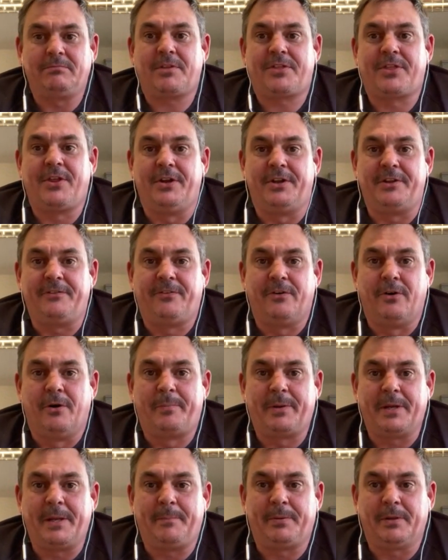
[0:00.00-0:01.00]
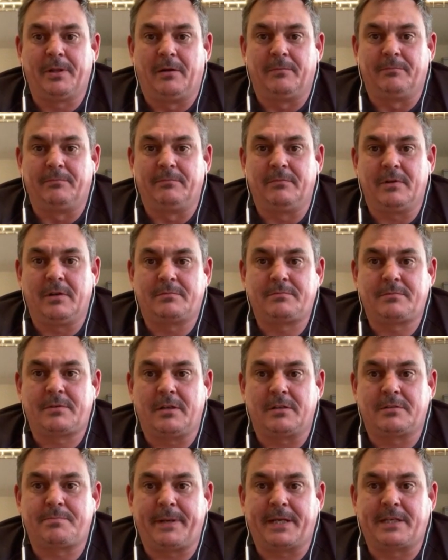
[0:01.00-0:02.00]
34 people on a
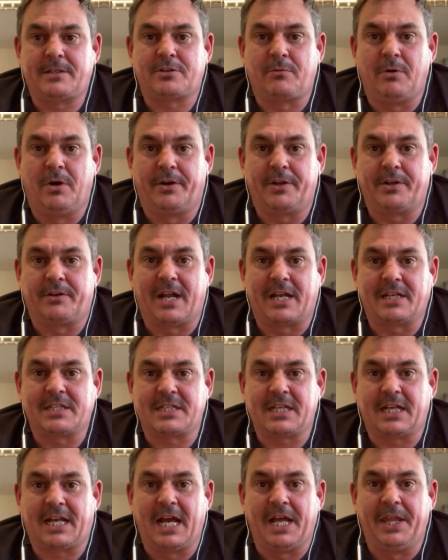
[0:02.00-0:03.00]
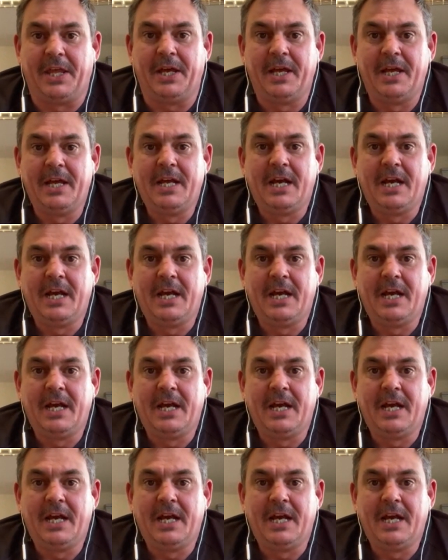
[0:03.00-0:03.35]
big square of grass together,